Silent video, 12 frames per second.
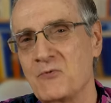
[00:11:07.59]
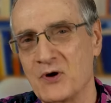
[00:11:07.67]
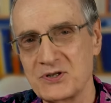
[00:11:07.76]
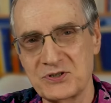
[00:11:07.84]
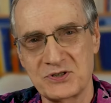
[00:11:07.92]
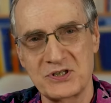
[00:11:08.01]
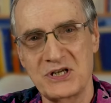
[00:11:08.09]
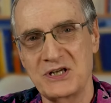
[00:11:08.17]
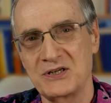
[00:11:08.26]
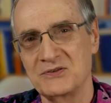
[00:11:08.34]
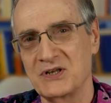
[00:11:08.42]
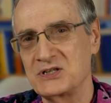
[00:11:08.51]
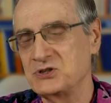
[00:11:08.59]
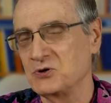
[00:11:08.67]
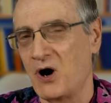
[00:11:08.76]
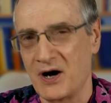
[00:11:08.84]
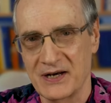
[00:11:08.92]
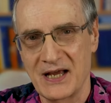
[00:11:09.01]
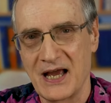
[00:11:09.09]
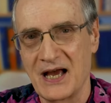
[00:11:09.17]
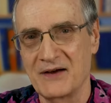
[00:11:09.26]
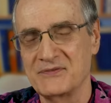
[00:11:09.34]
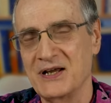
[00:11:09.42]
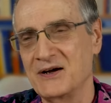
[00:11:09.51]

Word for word: A1C that you ought to have.